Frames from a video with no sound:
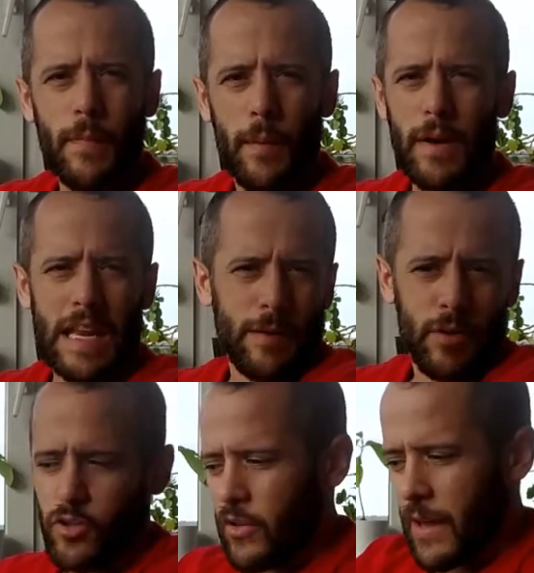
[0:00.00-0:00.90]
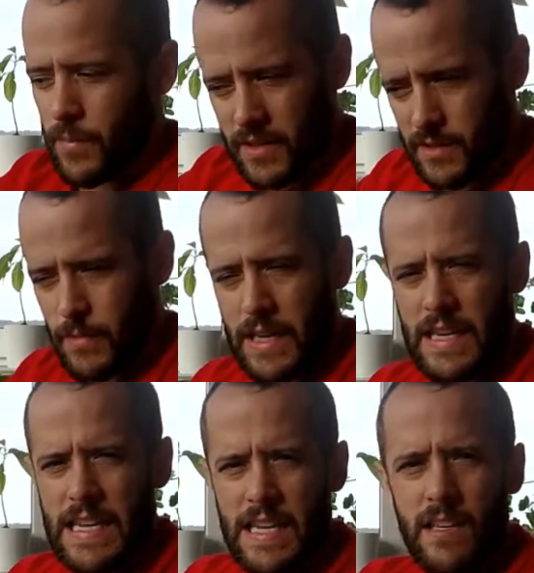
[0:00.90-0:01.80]
I'm not able to do that because of my
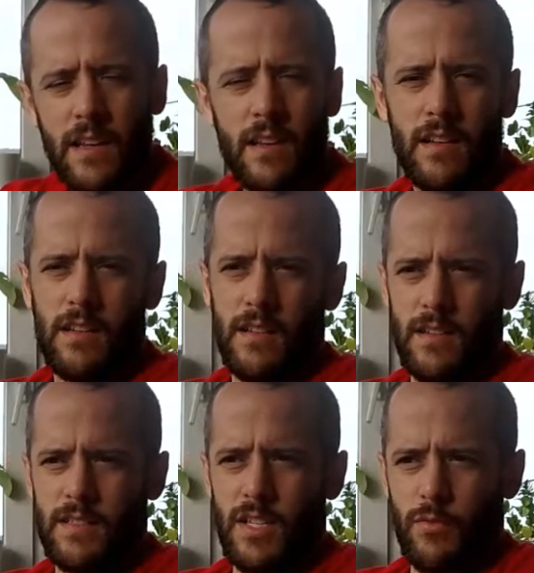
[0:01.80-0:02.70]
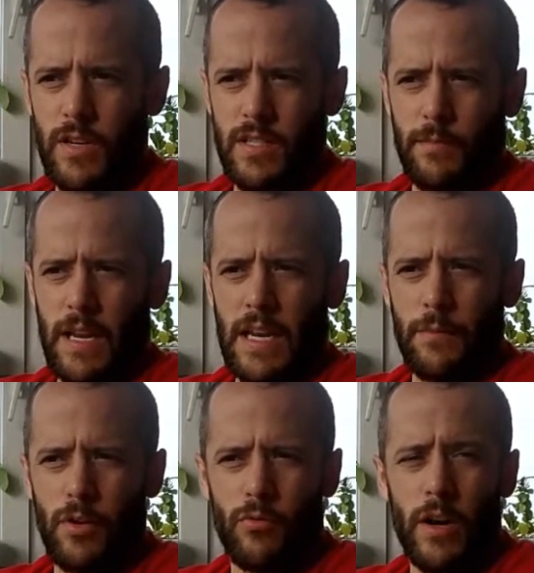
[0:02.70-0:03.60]
knee situation. I'm not
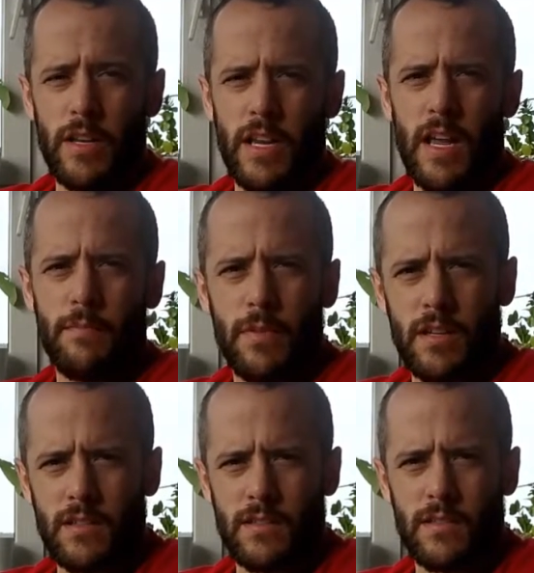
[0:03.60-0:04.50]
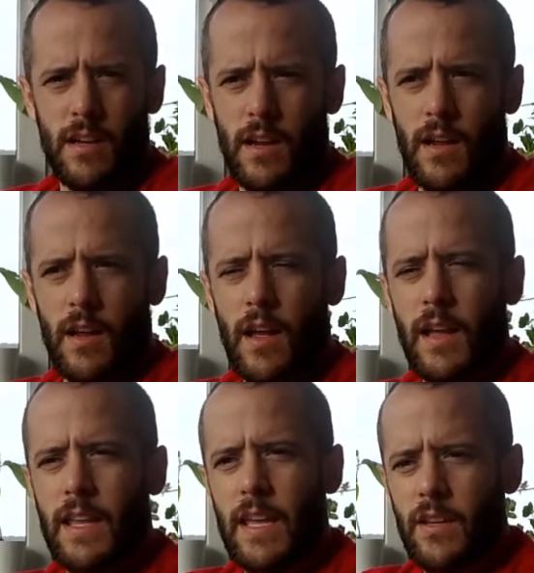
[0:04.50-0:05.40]
able to run yet because
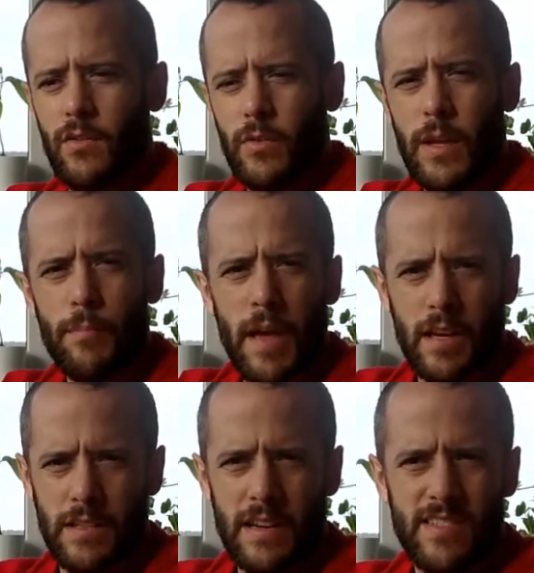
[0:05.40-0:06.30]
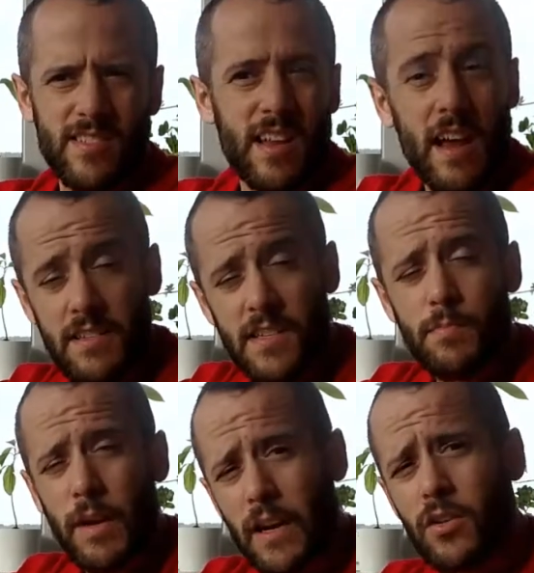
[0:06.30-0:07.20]
I can't do impact
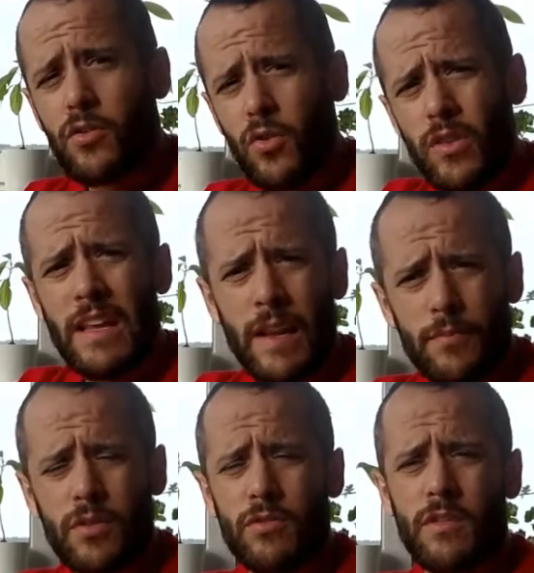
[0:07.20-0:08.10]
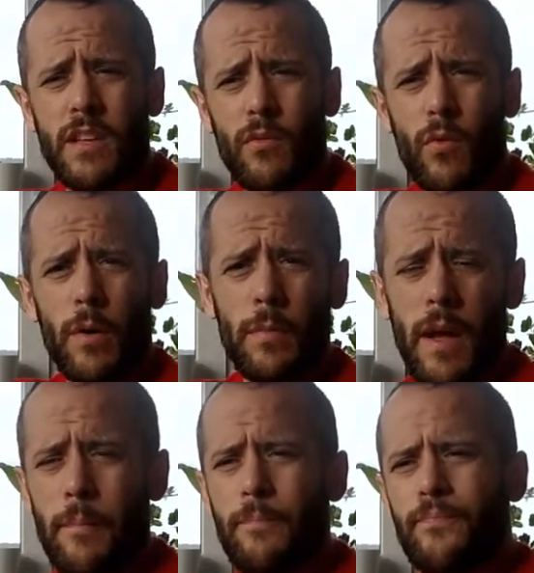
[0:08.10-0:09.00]
exercises, but I do the elliptical to get warmed
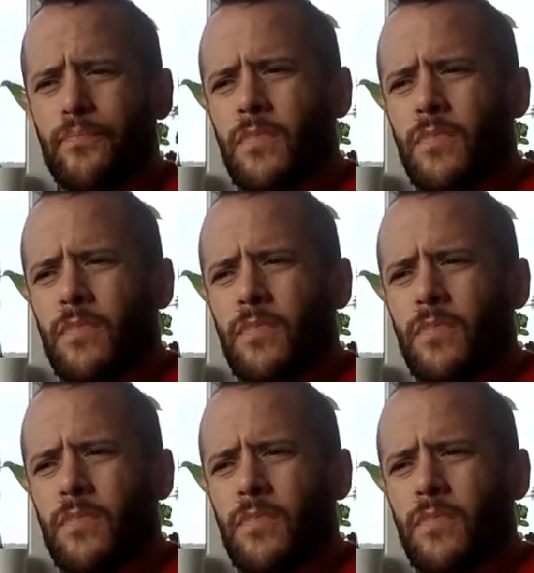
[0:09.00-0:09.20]
up.